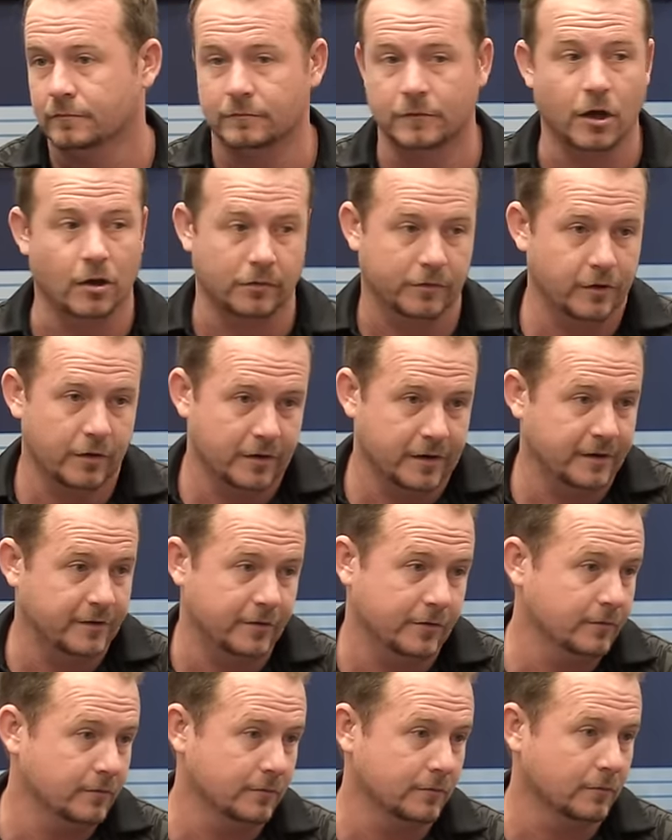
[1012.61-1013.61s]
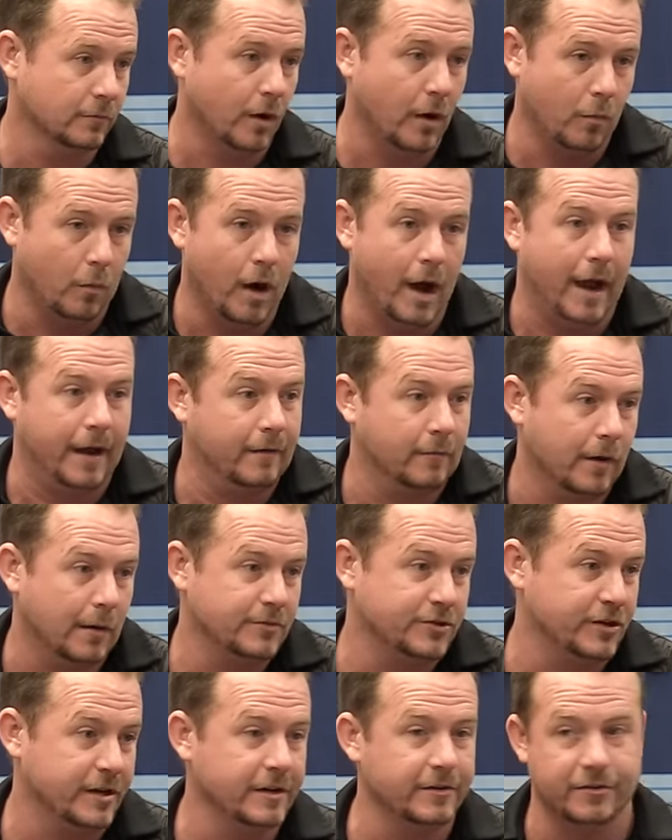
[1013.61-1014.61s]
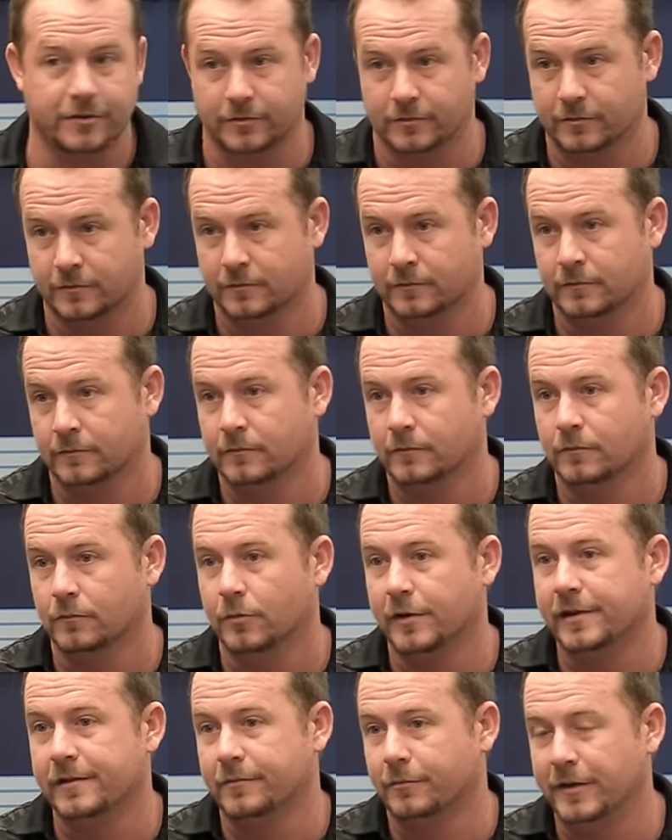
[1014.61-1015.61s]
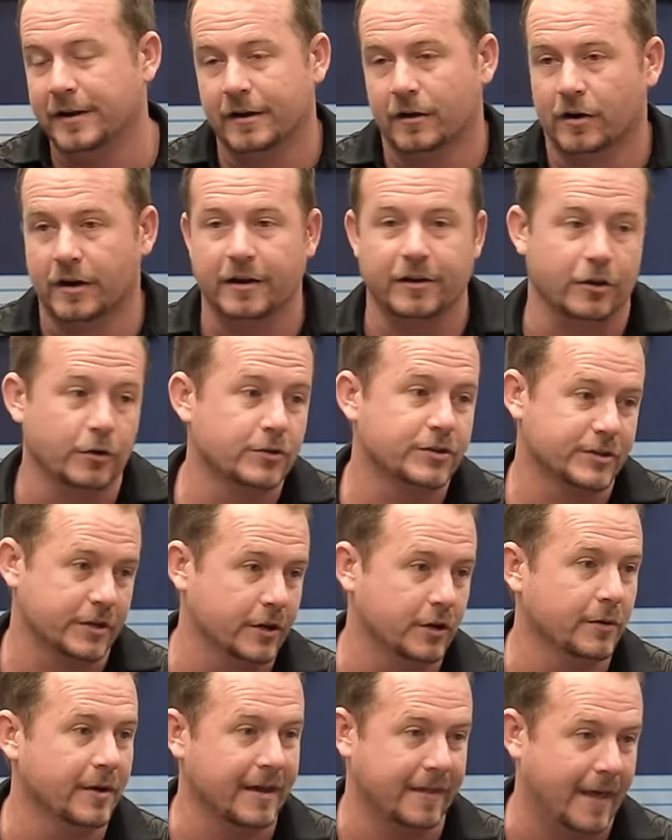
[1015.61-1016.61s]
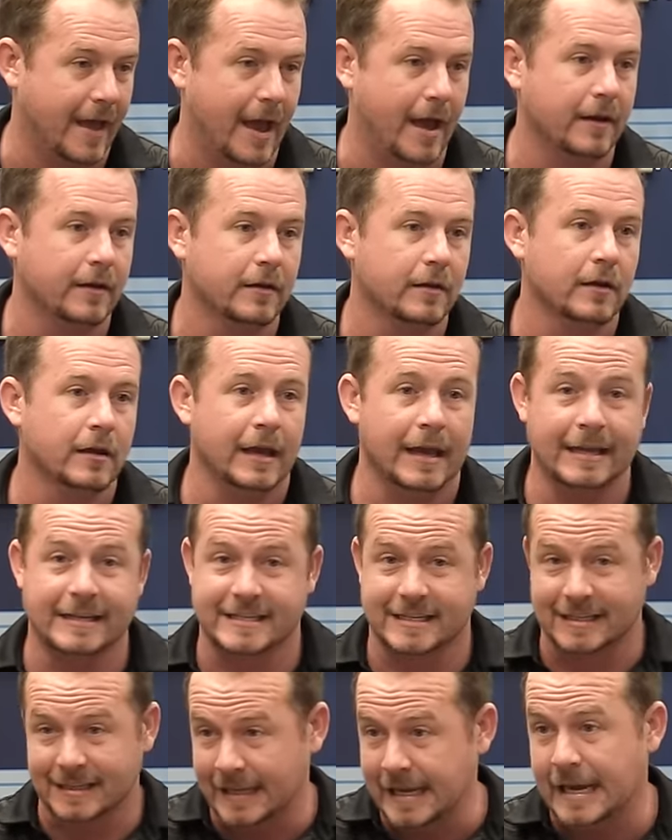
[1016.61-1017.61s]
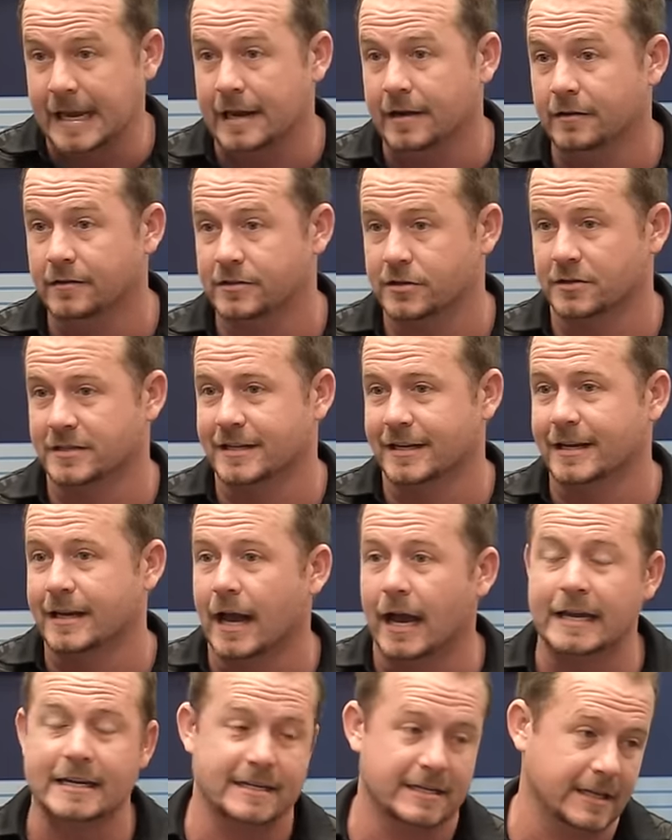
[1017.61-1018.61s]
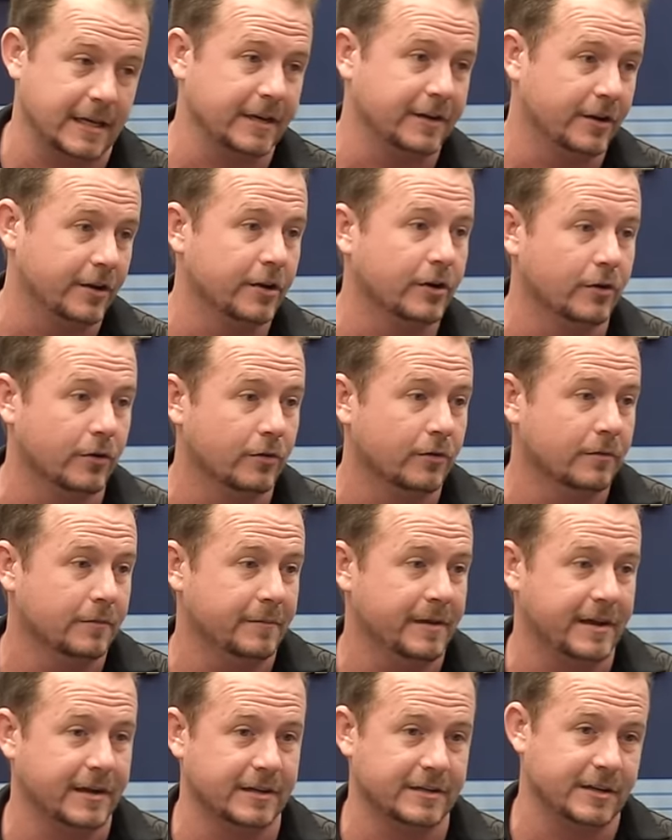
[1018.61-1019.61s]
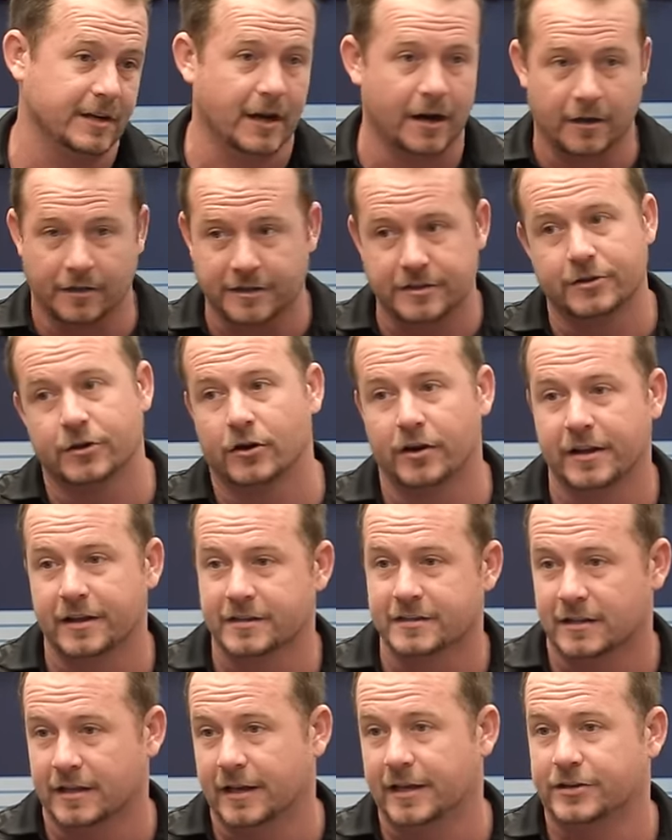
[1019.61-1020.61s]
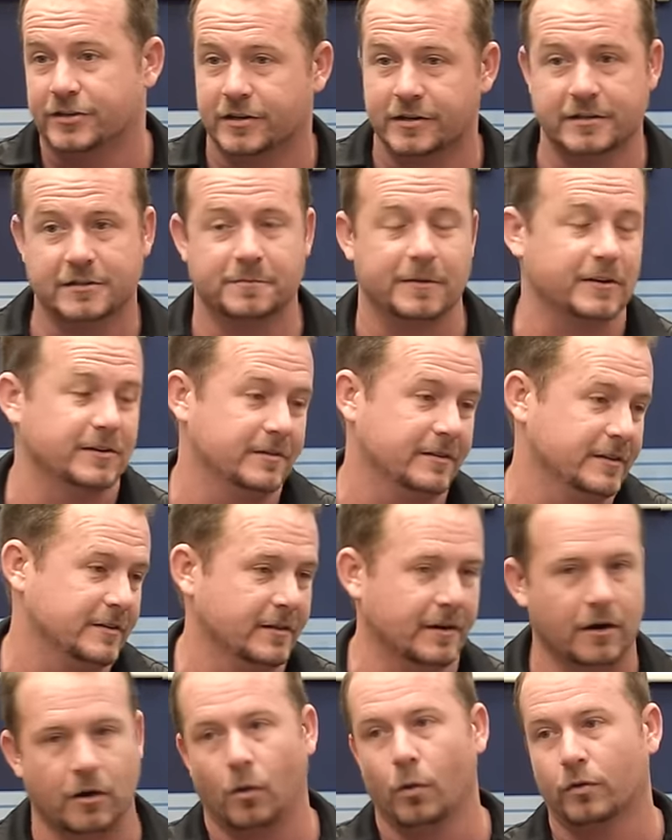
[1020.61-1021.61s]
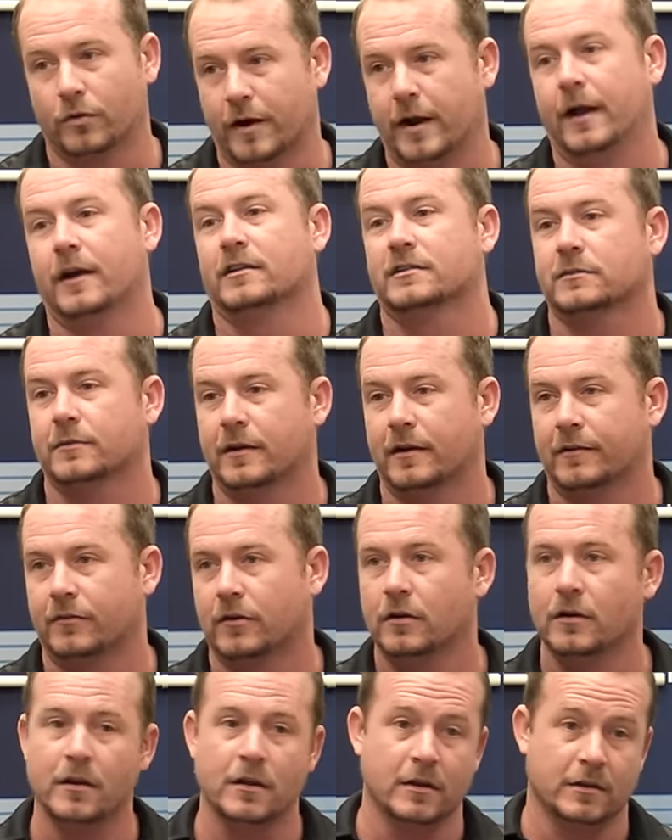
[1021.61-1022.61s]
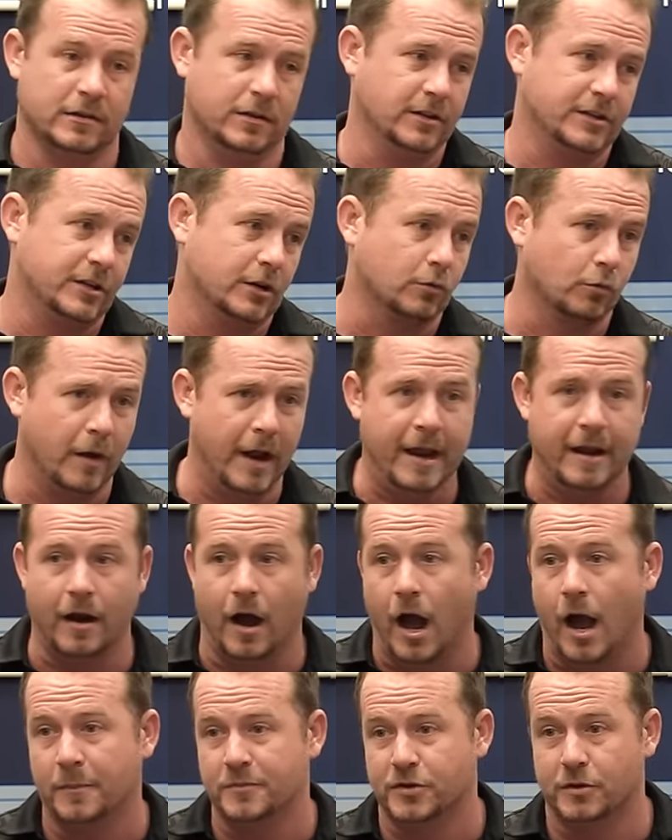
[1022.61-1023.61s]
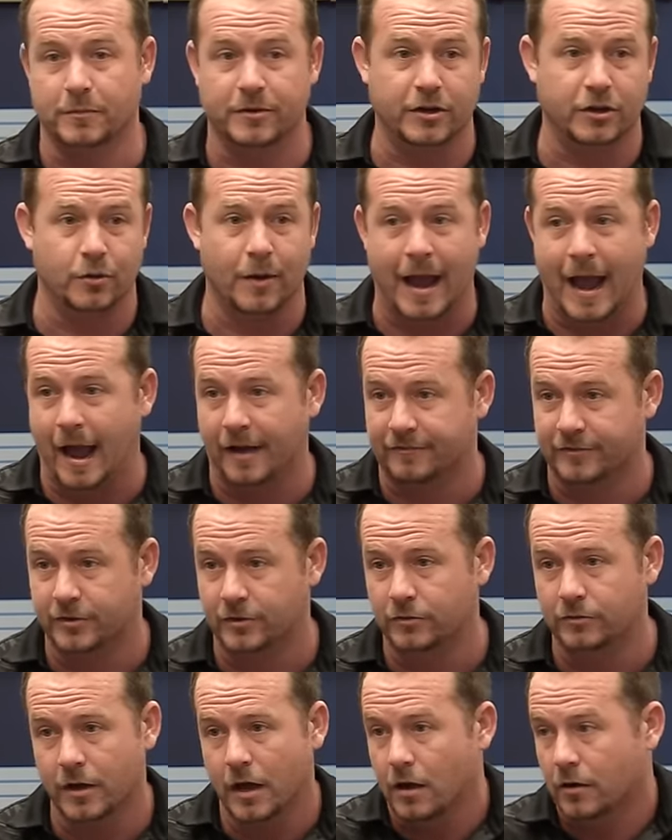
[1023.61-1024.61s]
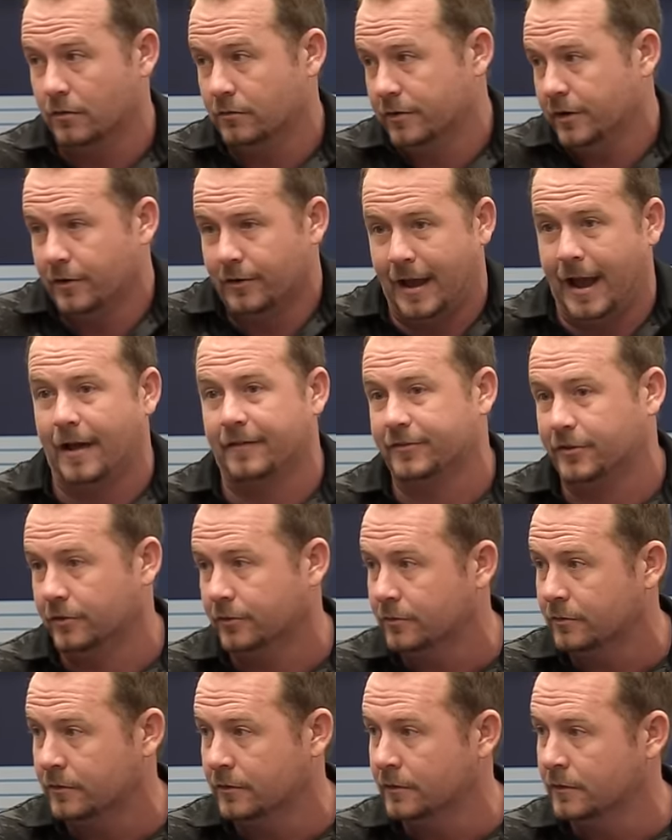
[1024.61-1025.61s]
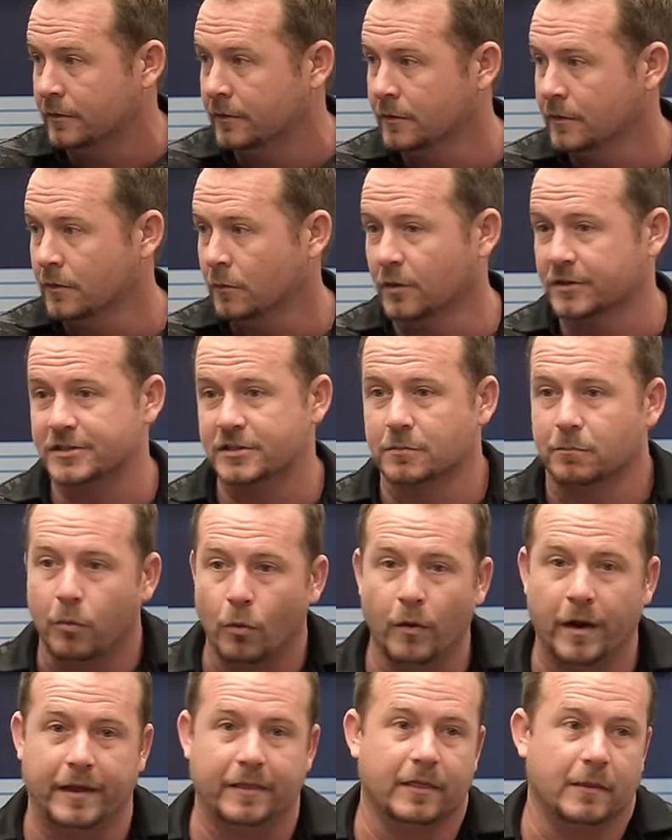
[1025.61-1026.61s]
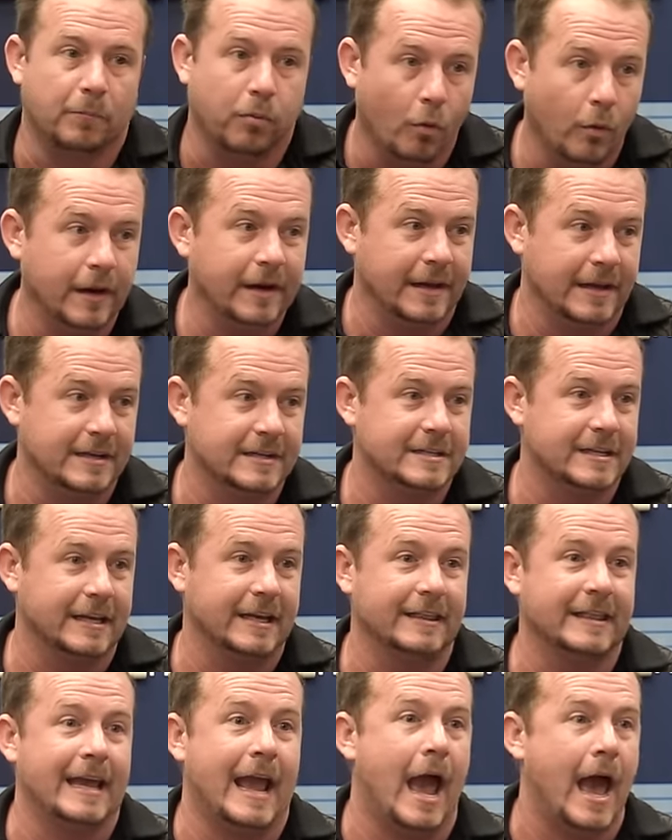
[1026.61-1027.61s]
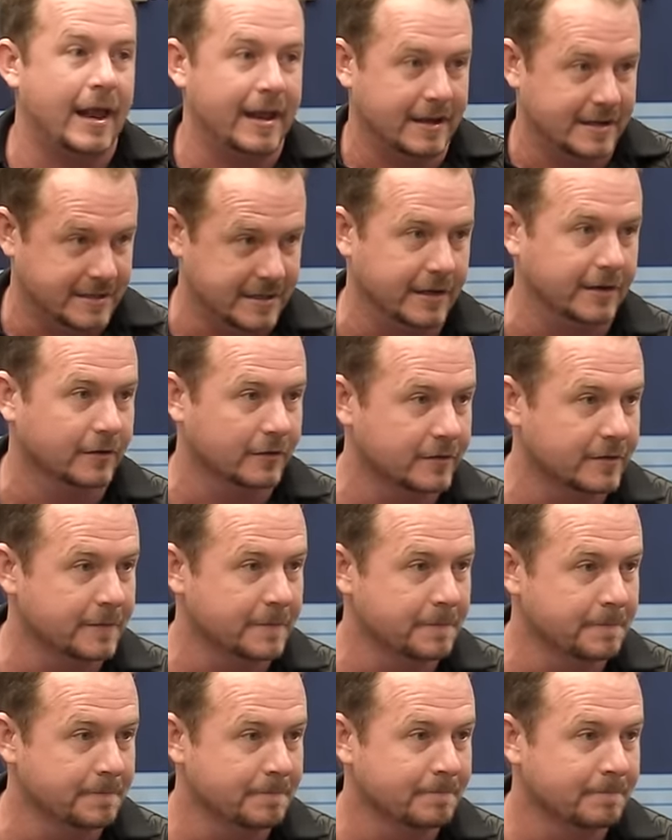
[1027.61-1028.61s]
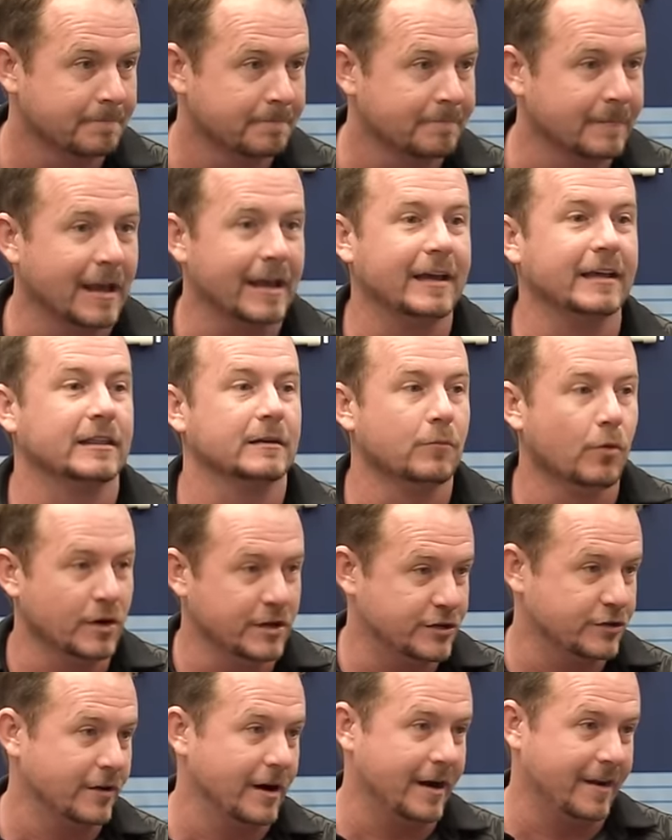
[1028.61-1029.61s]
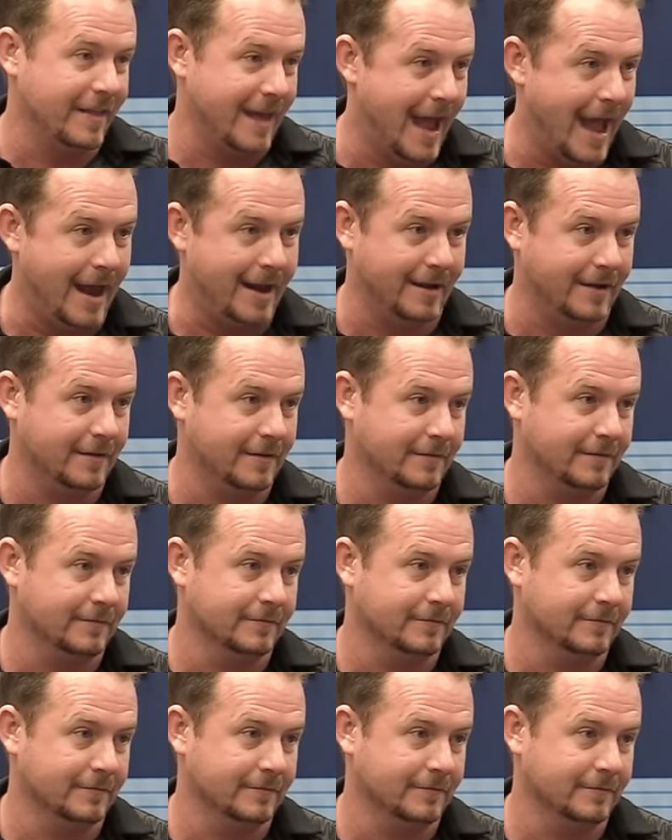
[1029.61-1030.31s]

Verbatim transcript: No. No, you don't need to. Why? Why would you need to? We, we are used to doing that. It's clean, so it's a nice thing to do because you got all this dirty insulation, especially in an older house, whatever. So it's a great option, but do you have to? No, you have to. What's the point? The point is to get the attic sealed and get the moisture out of the attic.